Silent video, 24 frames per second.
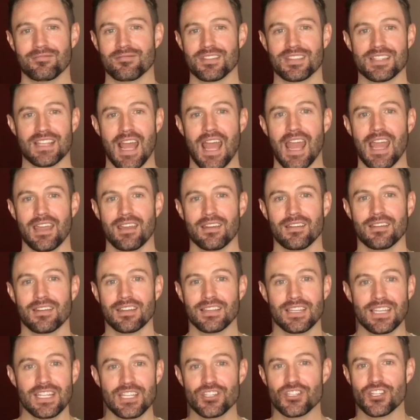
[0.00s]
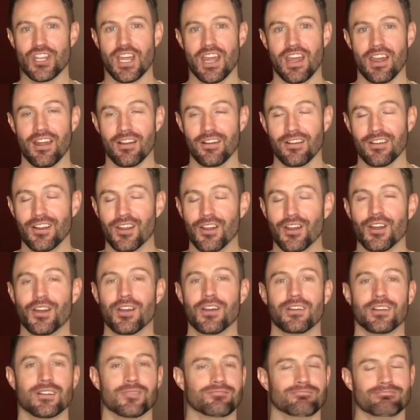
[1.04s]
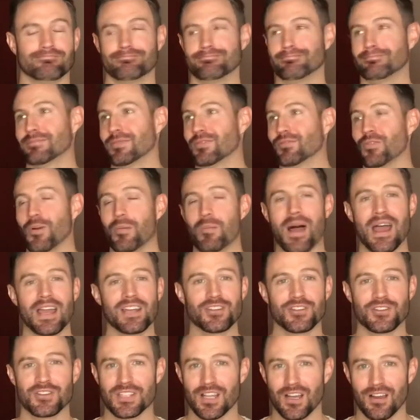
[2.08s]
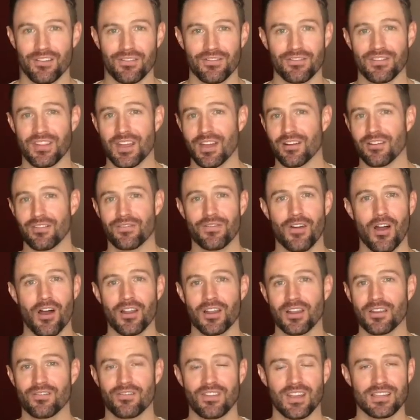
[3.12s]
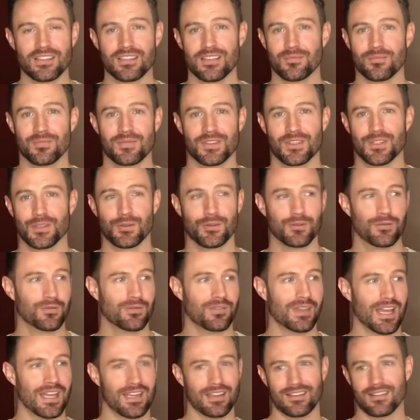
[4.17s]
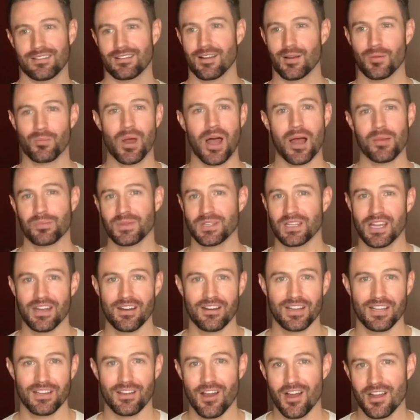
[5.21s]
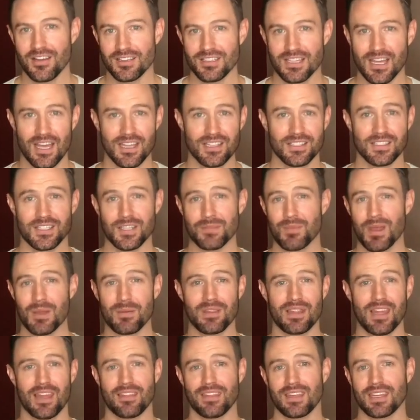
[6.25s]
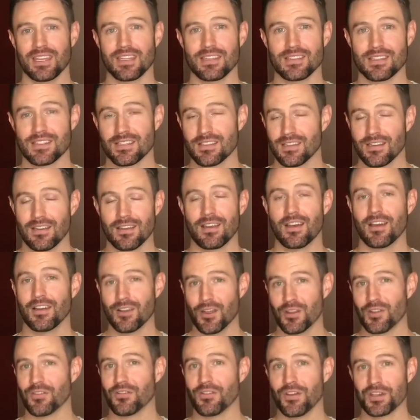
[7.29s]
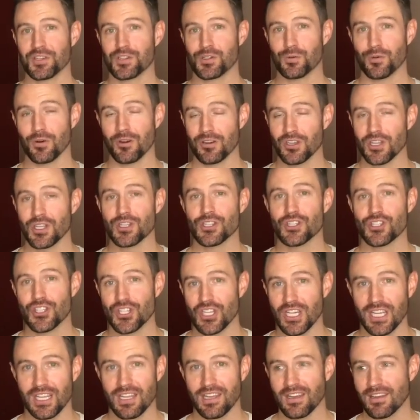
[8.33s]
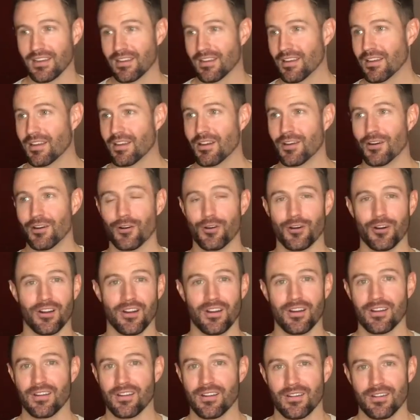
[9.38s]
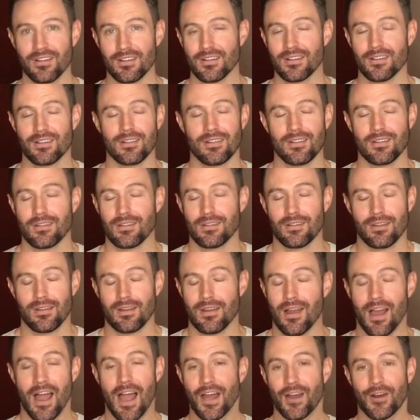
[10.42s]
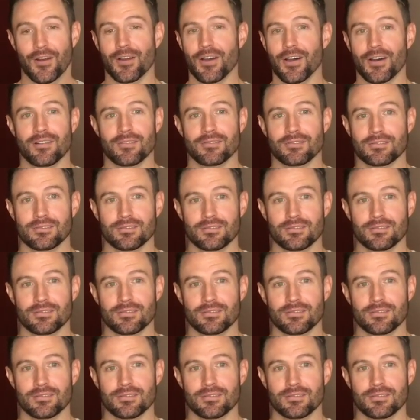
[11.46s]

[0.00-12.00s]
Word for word: saying Niger, remind yourself they're falling victim to like a popularity contest and maybe they think it's another French word, chic, or I don't know.